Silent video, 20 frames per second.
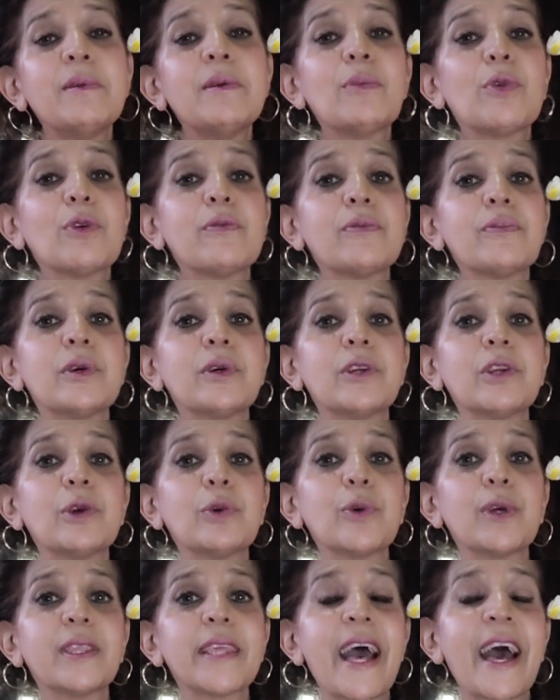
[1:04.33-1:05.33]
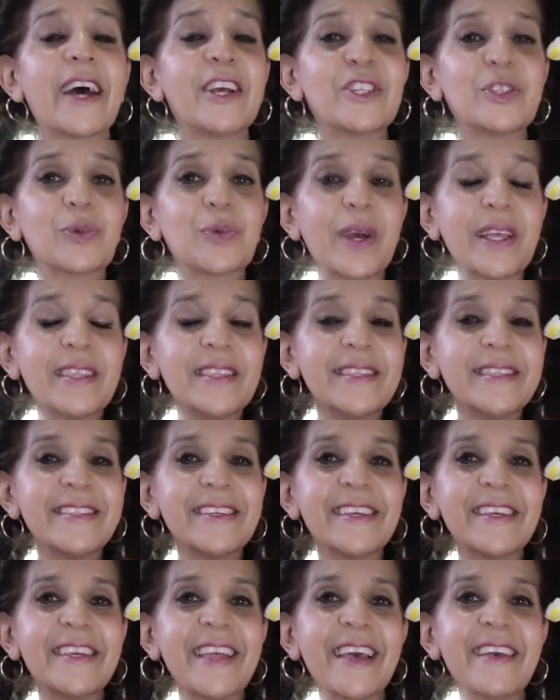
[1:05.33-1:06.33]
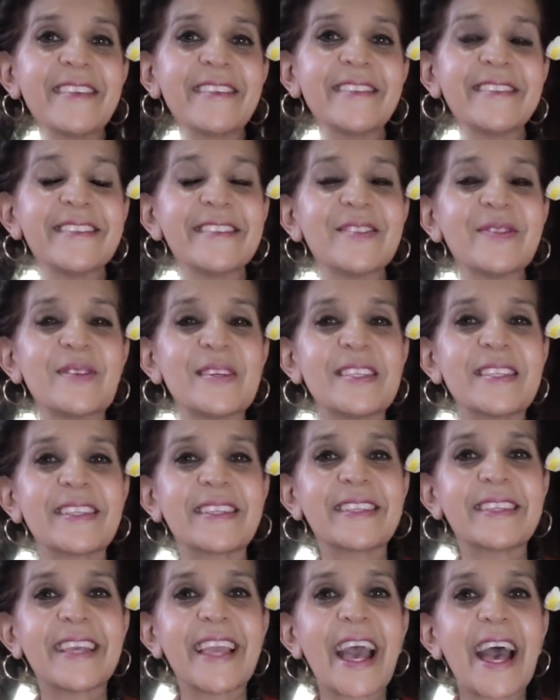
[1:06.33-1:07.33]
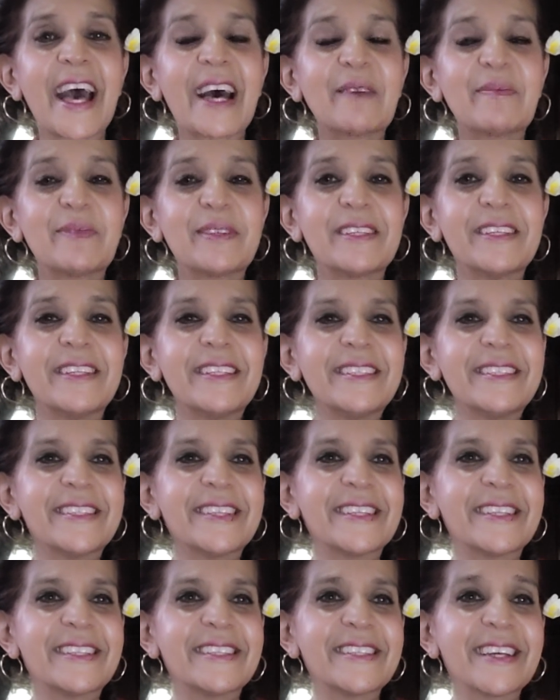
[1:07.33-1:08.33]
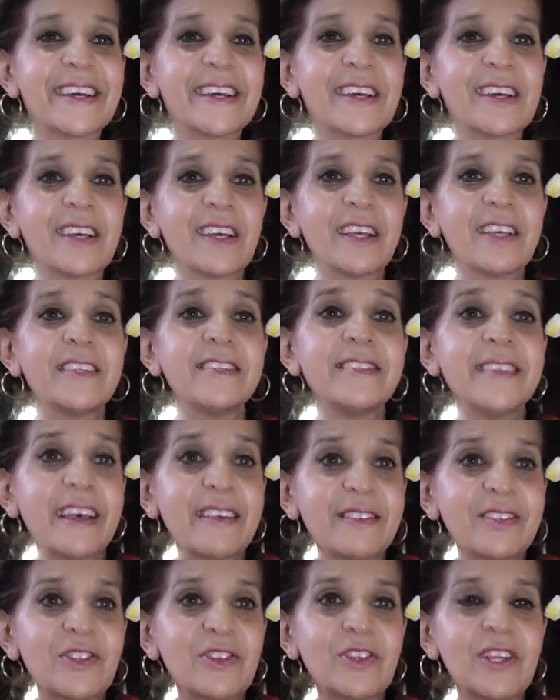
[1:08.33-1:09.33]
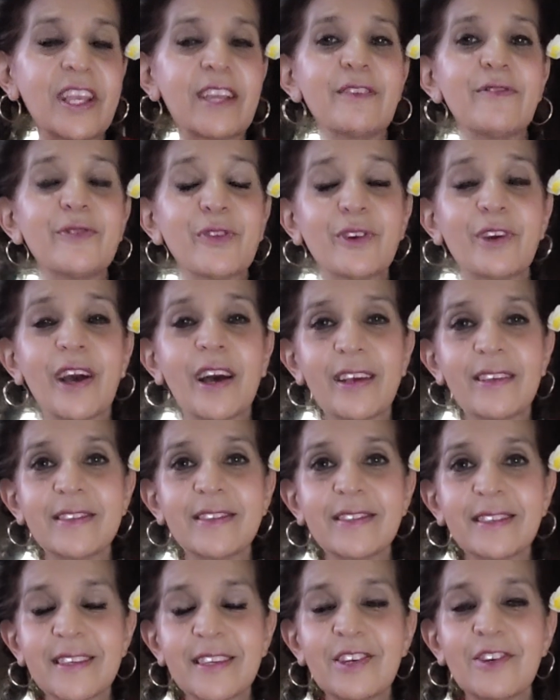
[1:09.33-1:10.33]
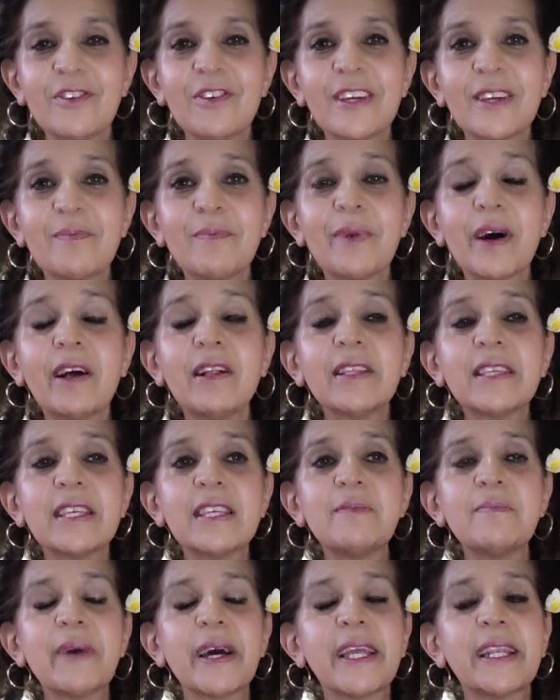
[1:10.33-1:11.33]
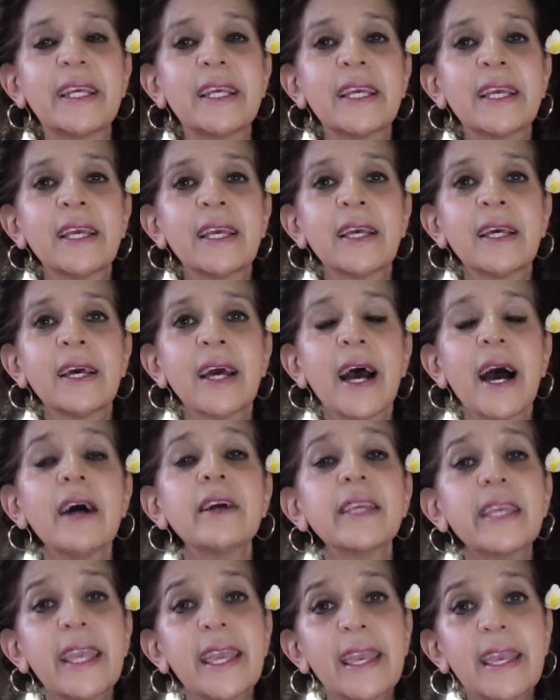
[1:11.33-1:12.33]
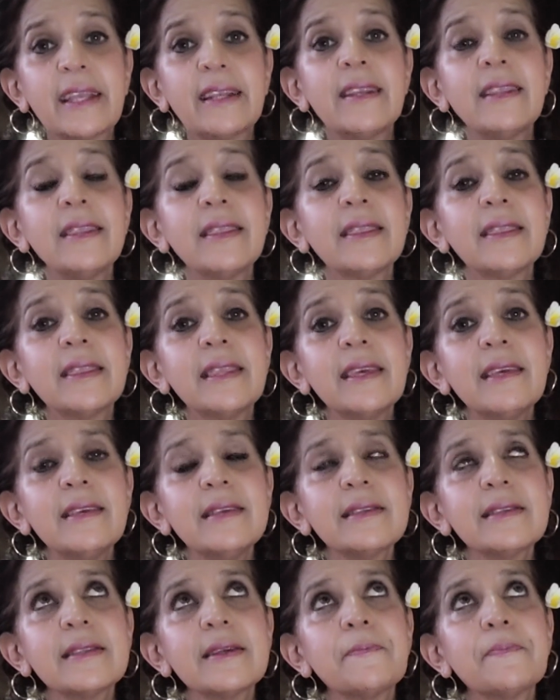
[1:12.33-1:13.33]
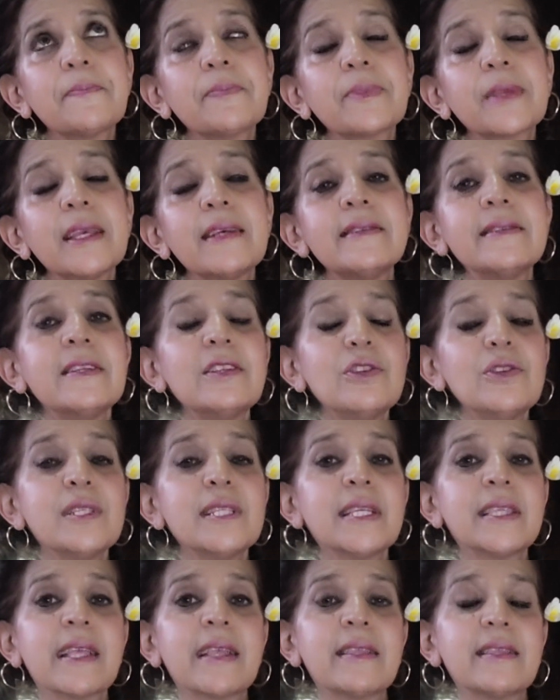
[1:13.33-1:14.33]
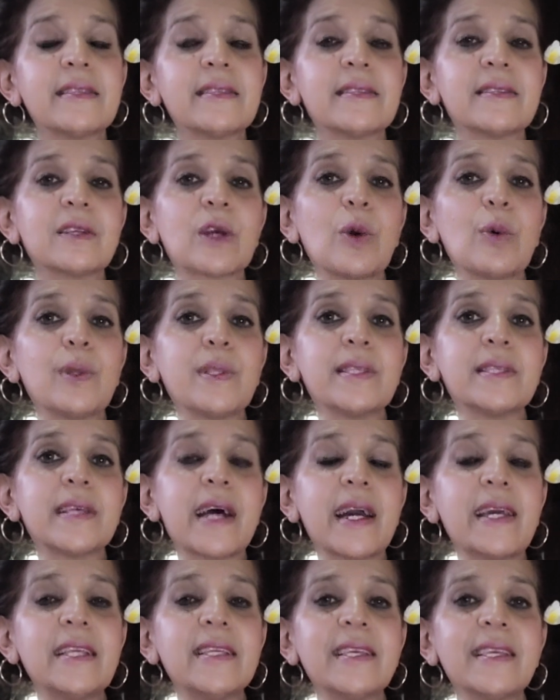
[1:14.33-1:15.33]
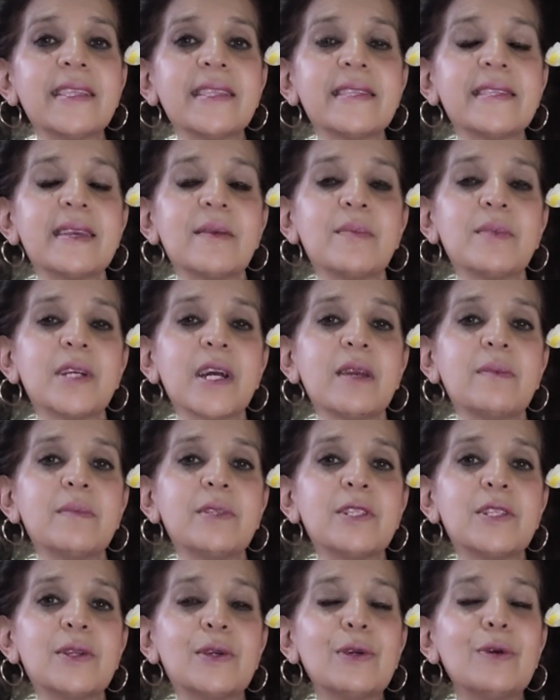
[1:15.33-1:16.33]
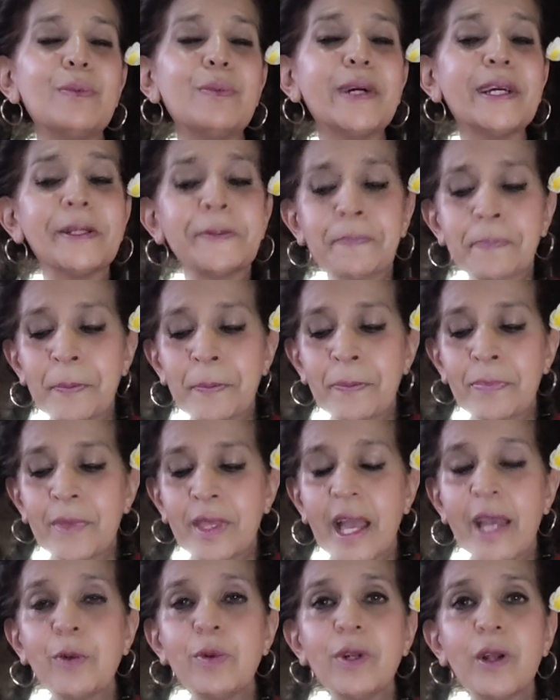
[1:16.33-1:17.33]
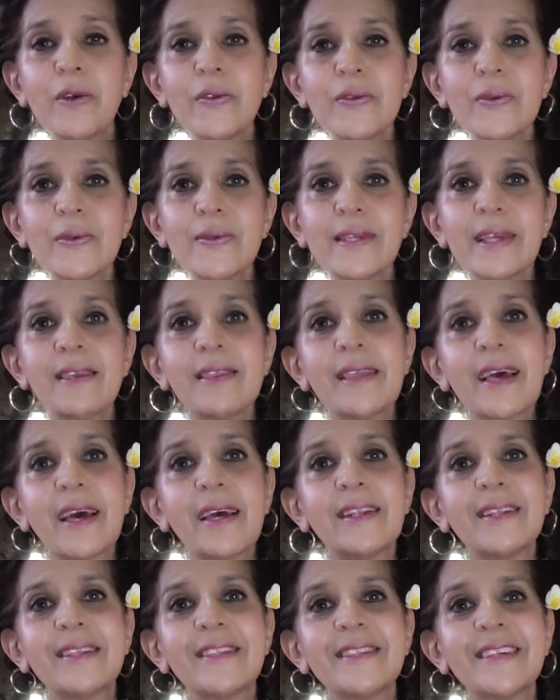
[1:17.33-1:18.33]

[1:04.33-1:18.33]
be more familiar with Ash Wednesday has just recently happened, and yesterday for us here in Bali. But again, this is interesting that this is coinciding at the same time too. But I would also say that